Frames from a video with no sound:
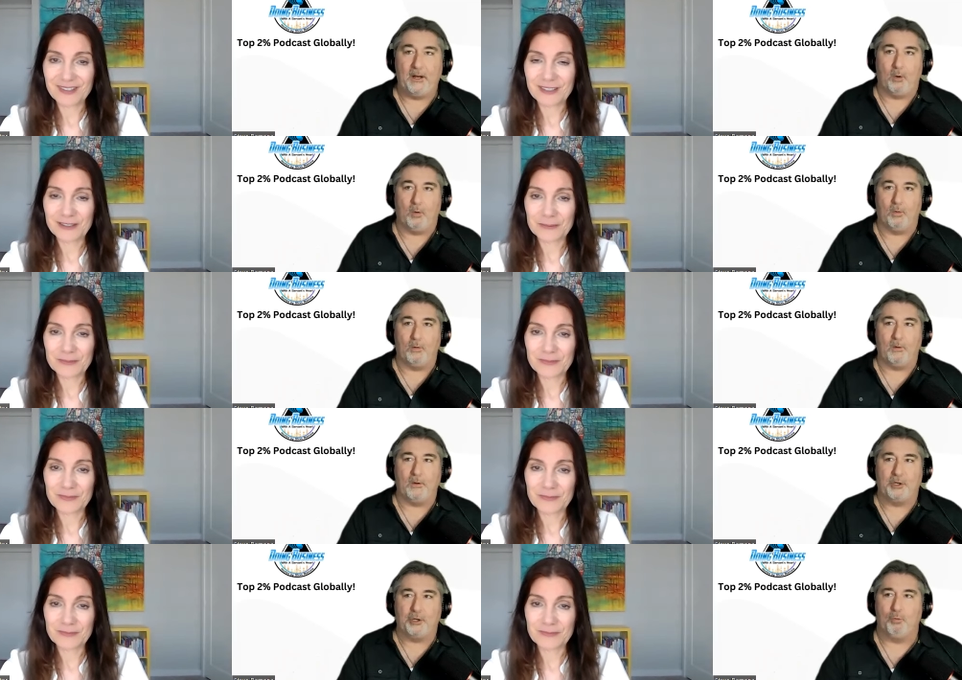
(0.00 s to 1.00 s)
Speaker 1: know,
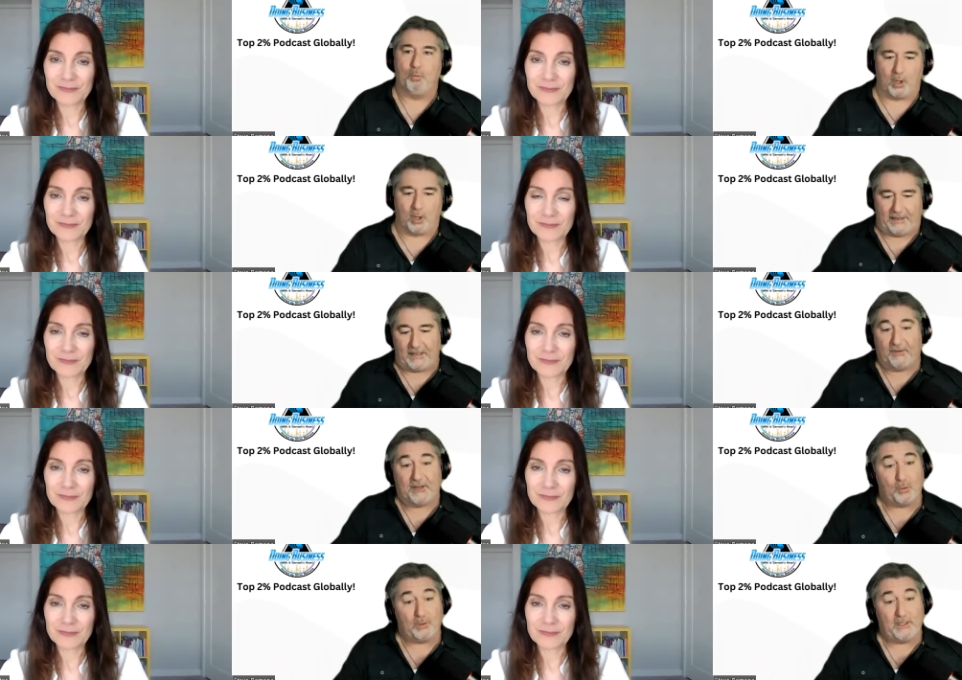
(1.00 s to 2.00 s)
do you work
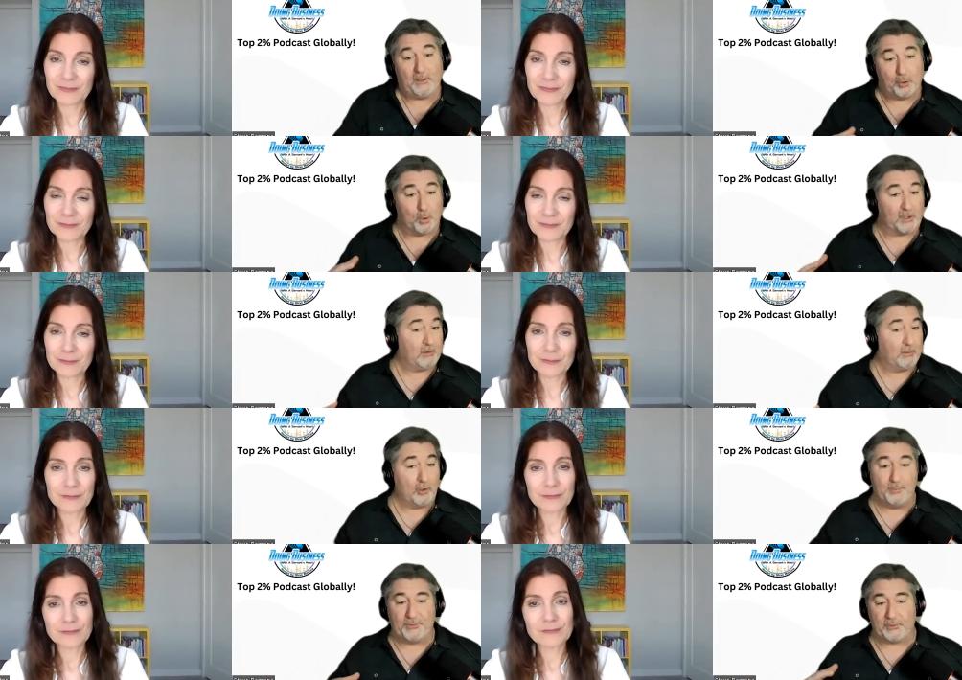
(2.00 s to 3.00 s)
individually? Do you work in
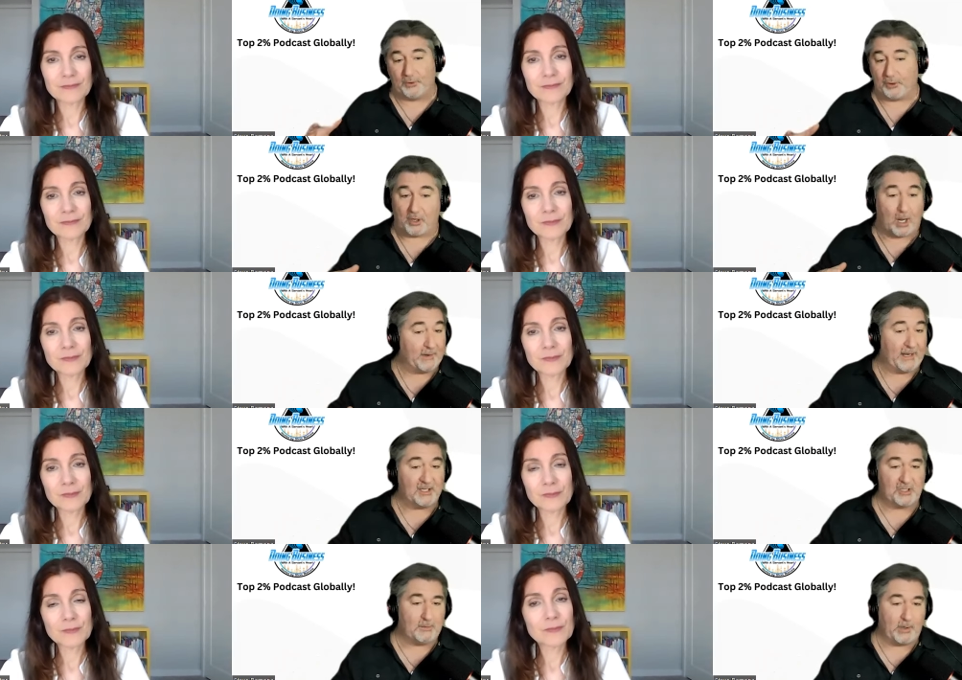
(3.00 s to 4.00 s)
groups or do you
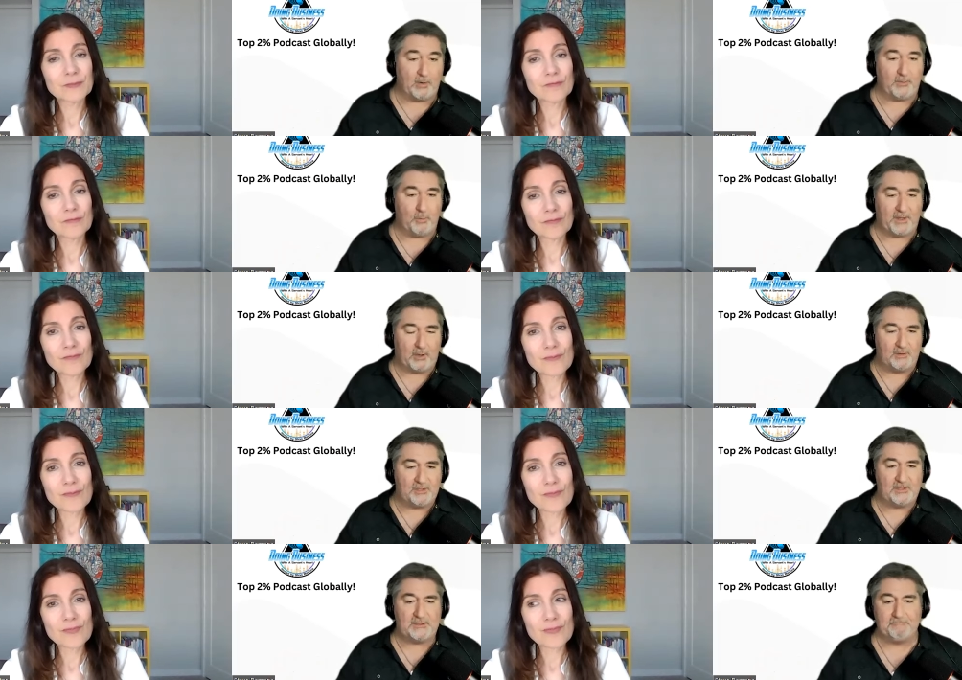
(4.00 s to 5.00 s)
combination of both with
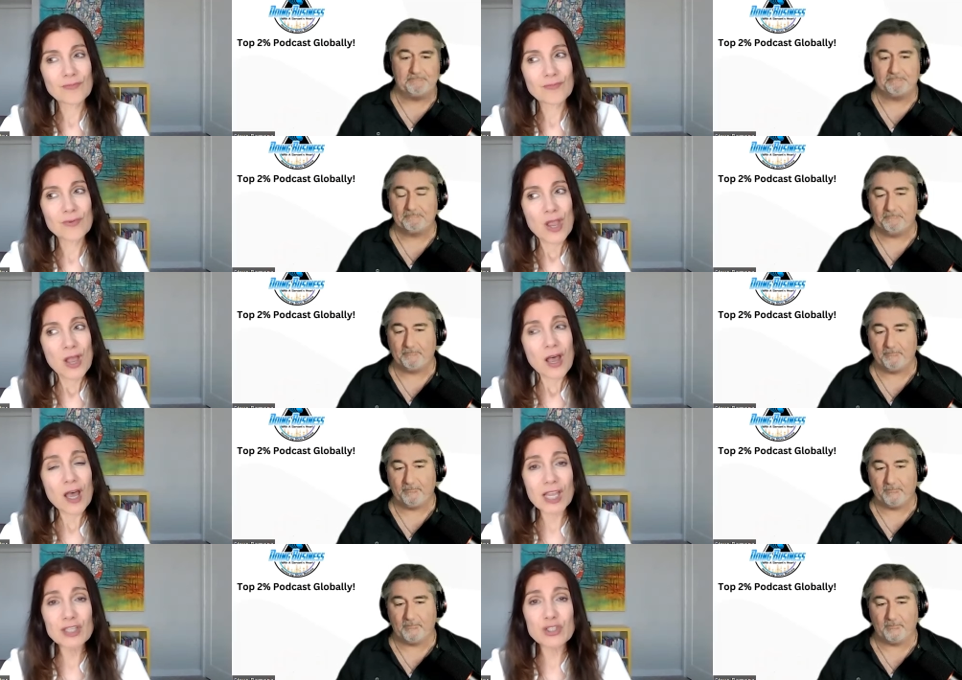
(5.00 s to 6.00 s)
coaches?
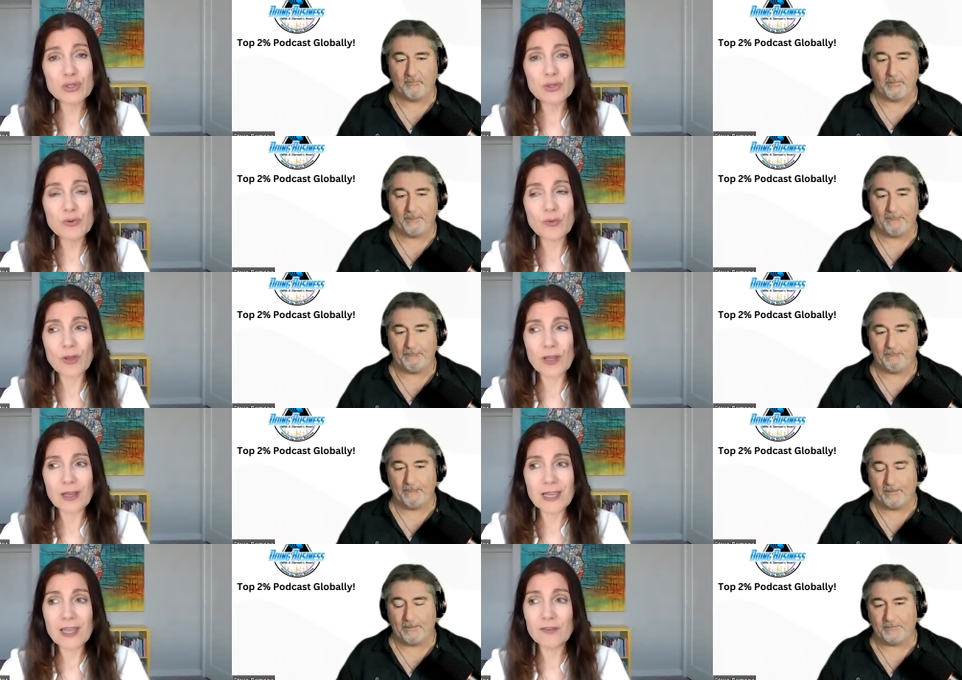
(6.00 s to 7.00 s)
Speaker 2: I do. Uh,
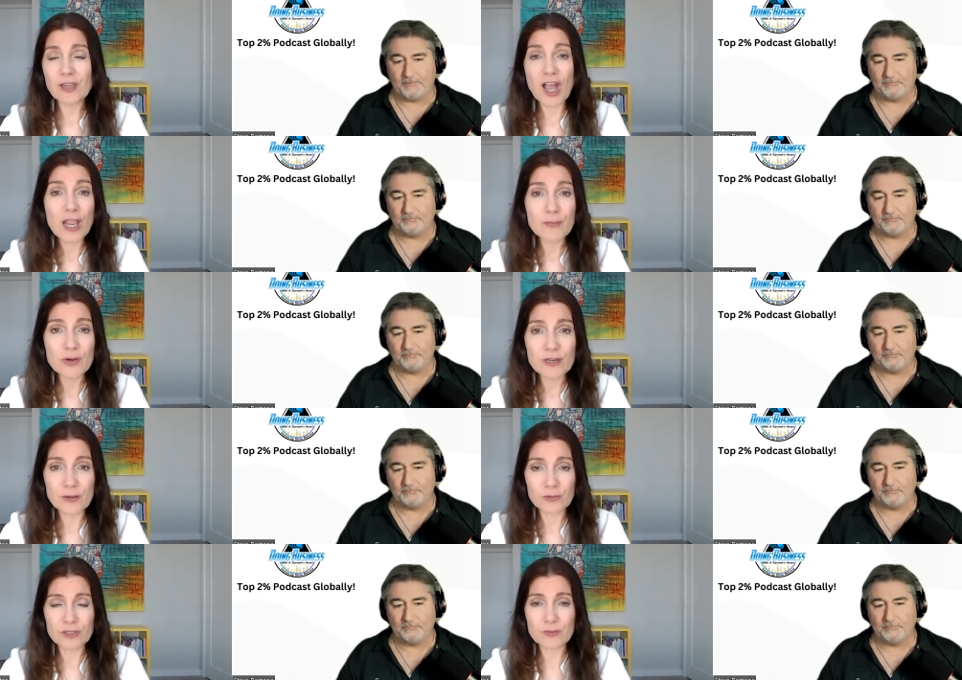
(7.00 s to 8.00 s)
I have a hybrid
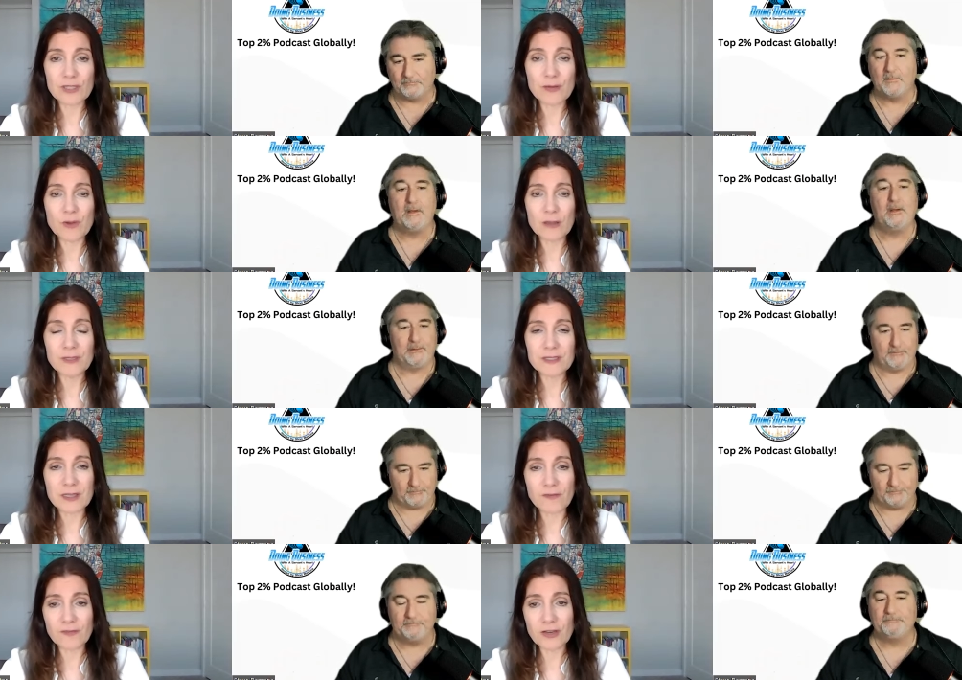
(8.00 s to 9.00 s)
that works really well because
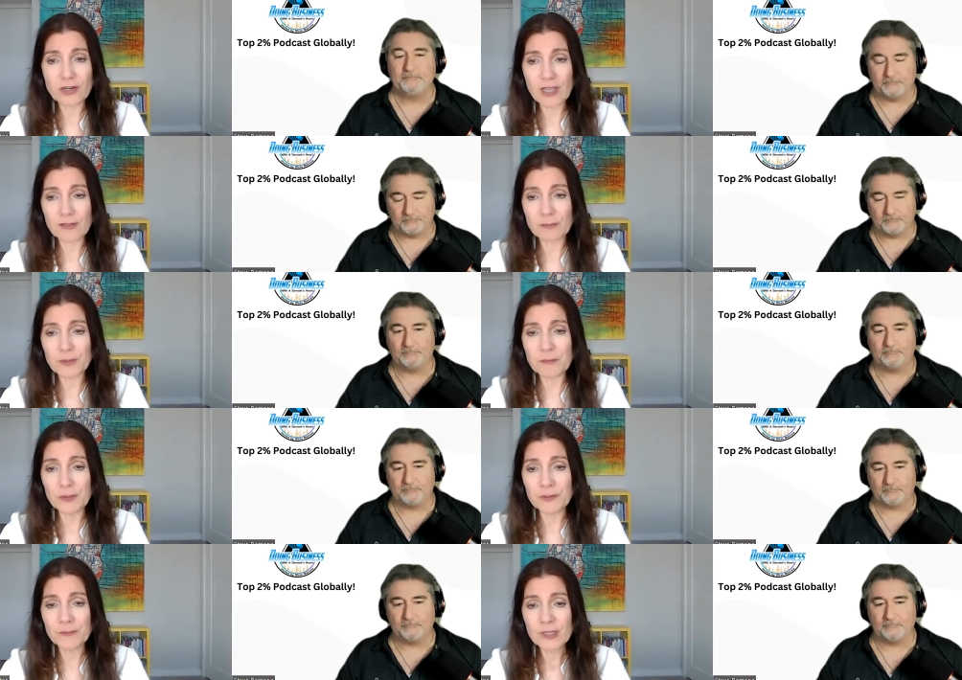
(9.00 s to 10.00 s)
I figured out that
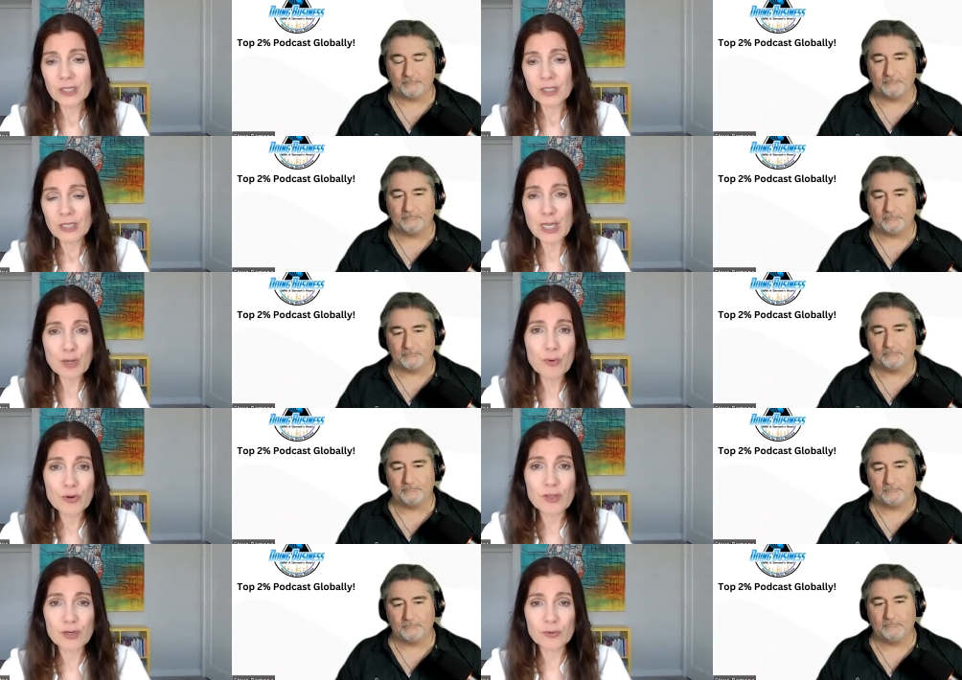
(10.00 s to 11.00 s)
people need
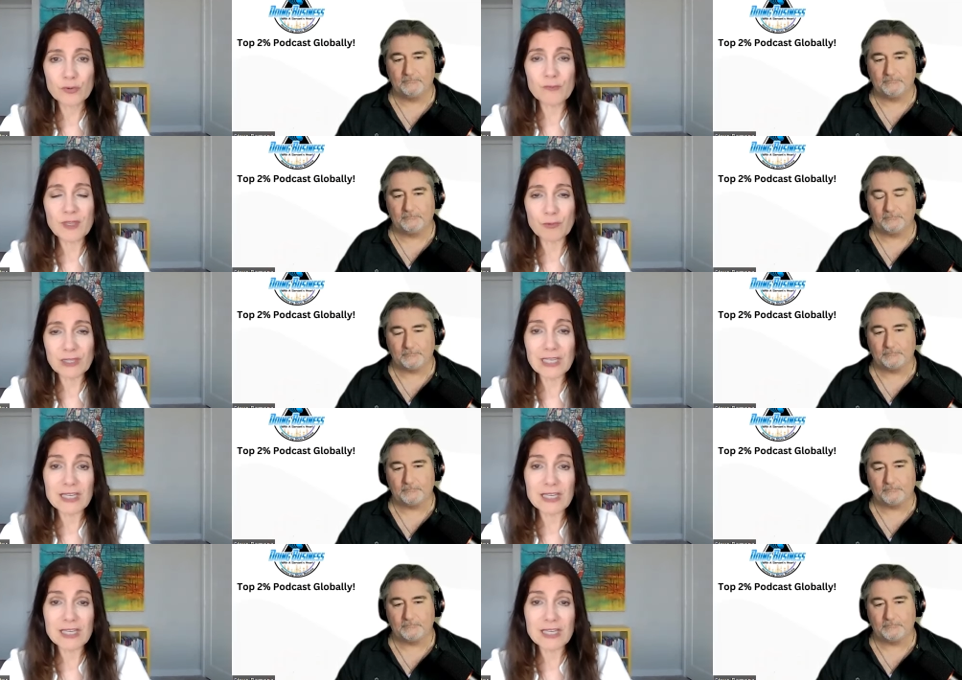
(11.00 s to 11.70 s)
more than a group. They really